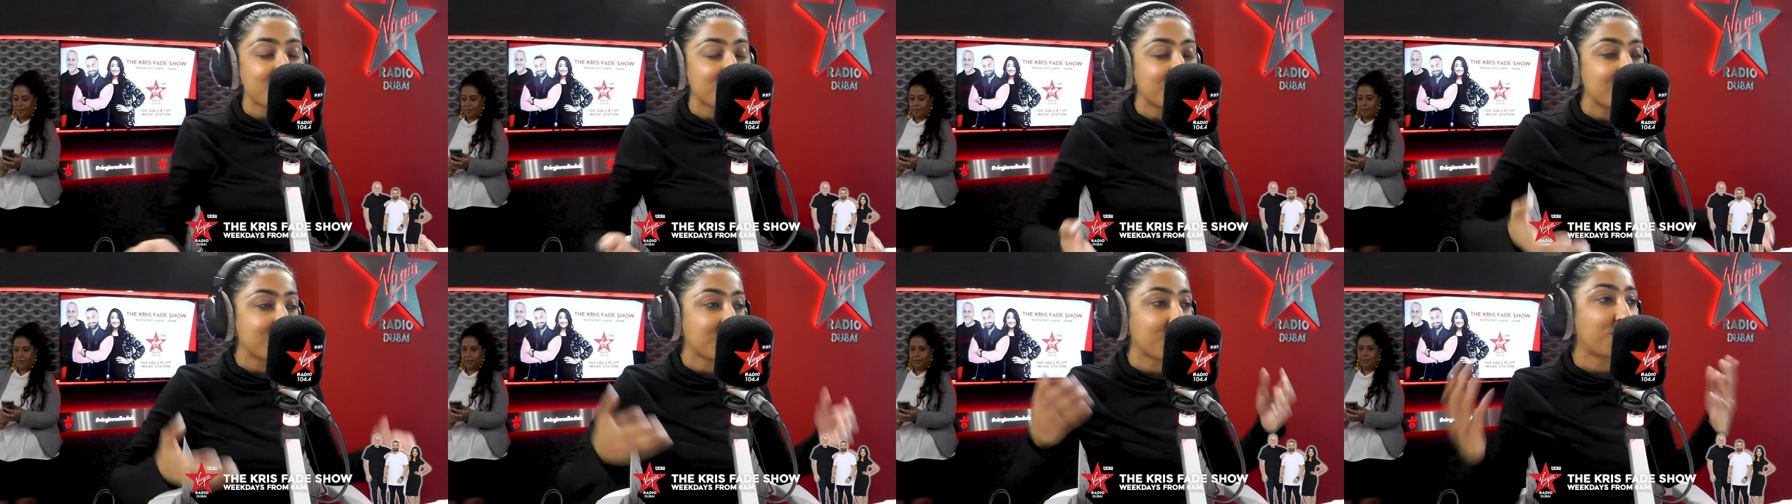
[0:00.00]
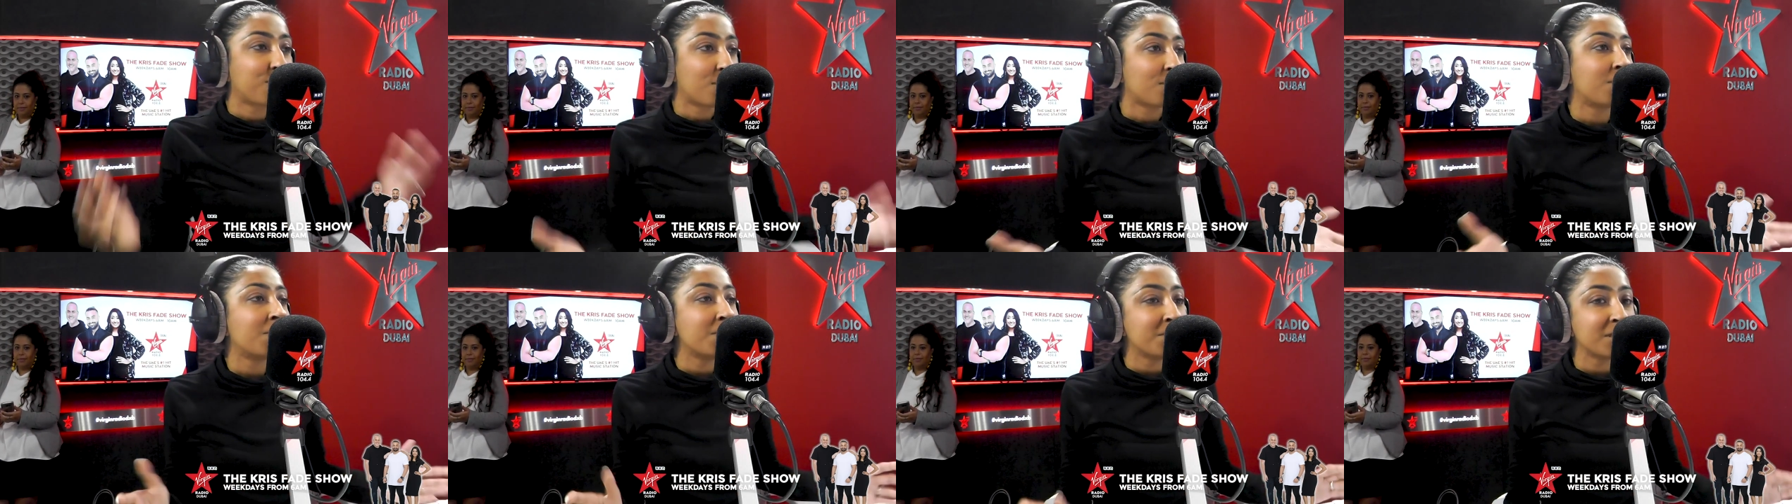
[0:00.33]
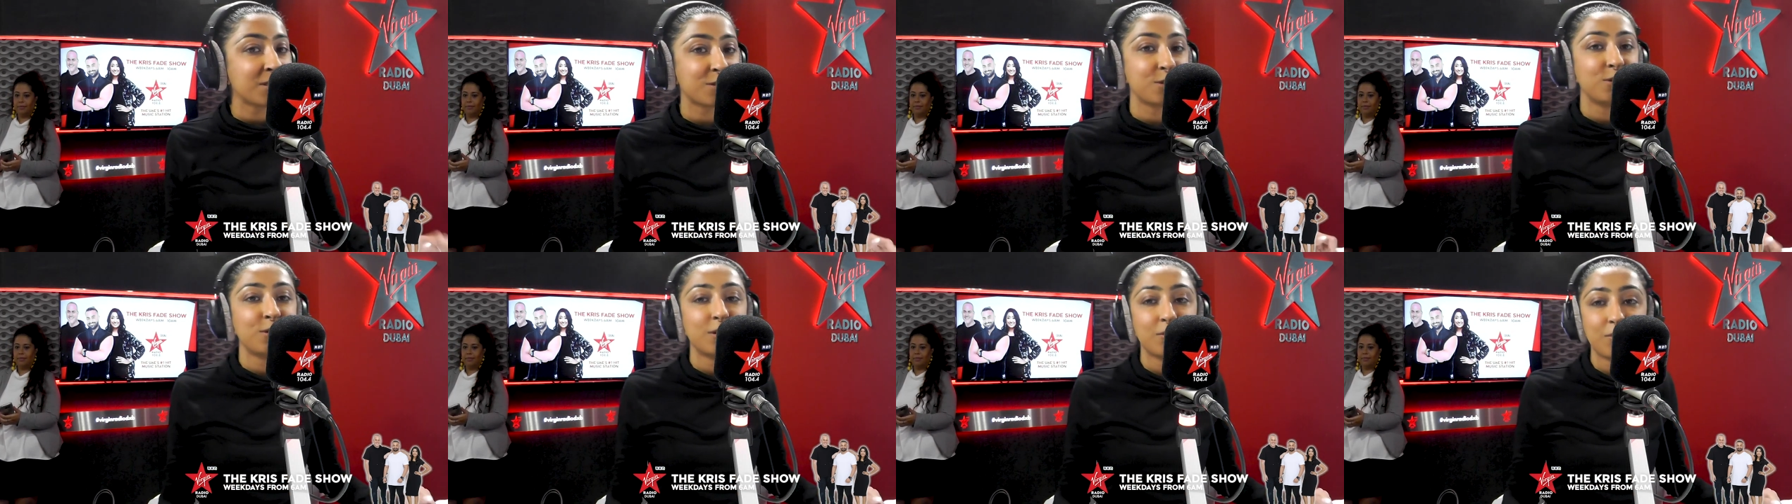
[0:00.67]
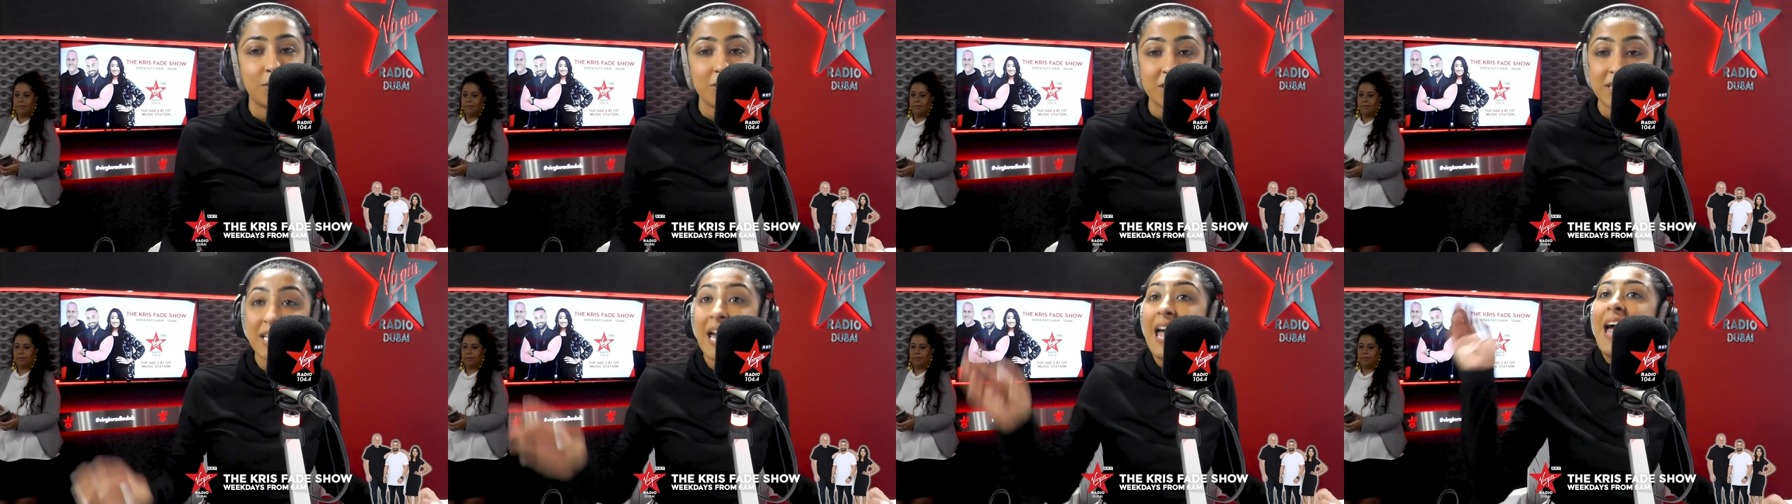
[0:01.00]
She's a former Miss
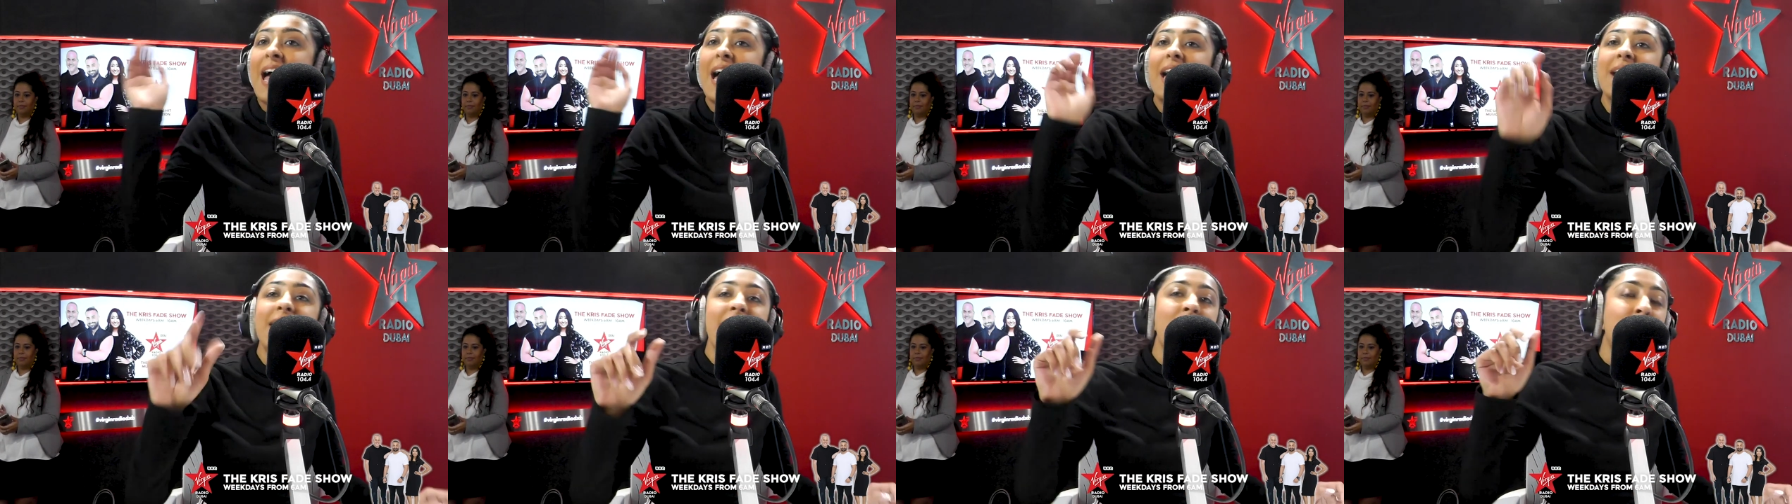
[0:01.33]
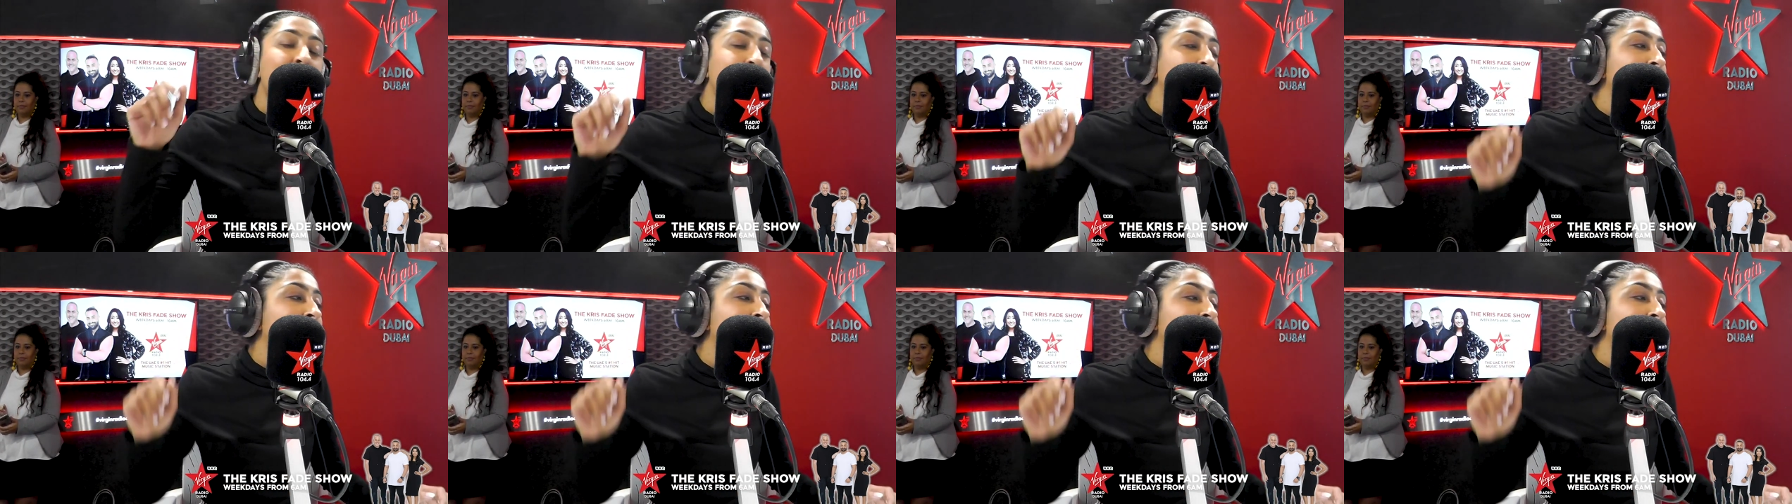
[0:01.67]
Universe. And now we